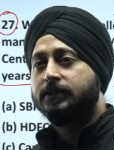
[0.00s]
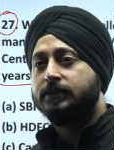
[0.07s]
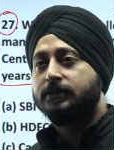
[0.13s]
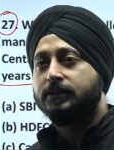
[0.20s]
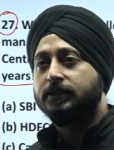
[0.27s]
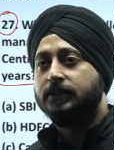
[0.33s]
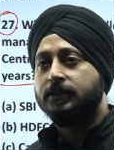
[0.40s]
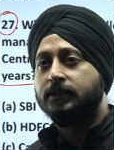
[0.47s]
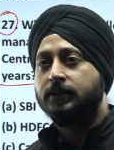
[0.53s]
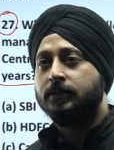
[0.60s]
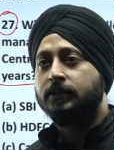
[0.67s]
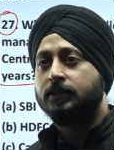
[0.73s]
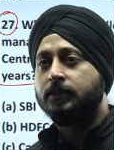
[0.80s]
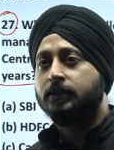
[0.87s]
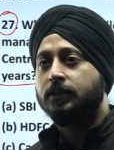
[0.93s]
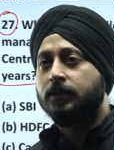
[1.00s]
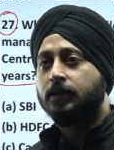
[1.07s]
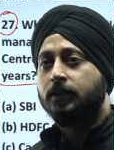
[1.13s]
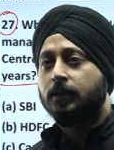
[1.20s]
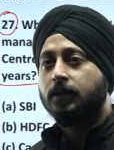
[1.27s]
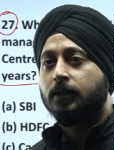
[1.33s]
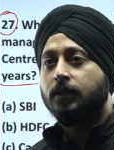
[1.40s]
C.
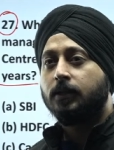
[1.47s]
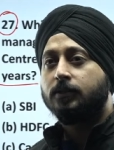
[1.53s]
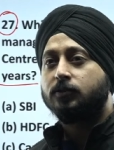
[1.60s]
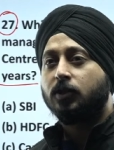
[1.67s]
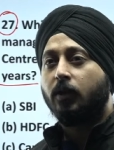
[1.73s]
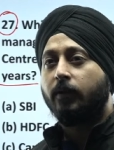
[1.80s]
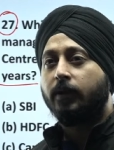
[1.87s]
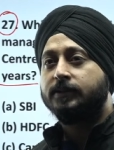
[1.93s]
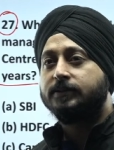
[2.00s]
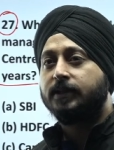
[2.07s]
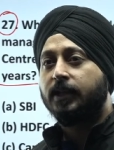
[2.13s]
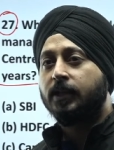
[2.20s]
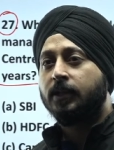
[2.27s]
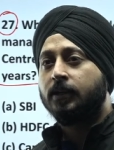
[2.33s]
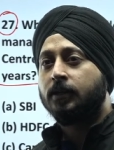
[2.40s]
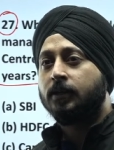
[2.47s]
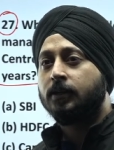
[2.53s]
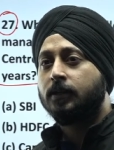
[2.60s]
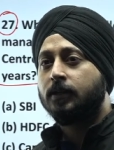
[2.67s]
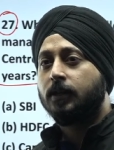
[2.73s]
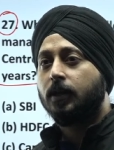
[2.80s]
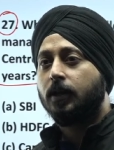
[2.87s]
Sawan saying
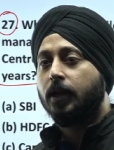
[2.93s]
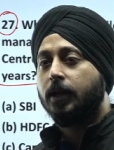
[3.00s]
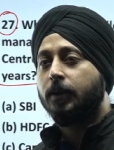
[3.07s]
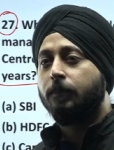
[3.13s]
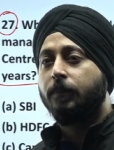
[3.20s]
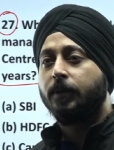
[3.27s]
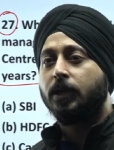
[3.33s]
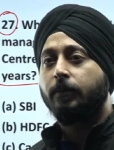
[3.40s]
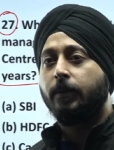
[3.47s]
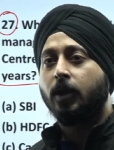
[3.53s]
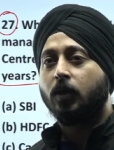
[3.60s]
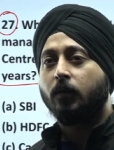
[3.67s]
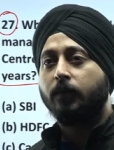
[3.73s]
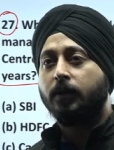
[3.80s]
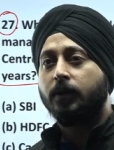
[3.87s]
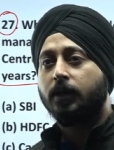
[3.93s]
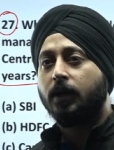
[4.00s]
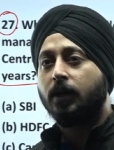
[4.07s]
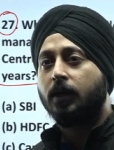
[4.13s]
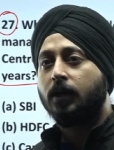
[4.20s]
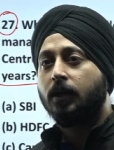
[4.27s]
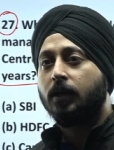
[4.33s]
Imperial Bank of India.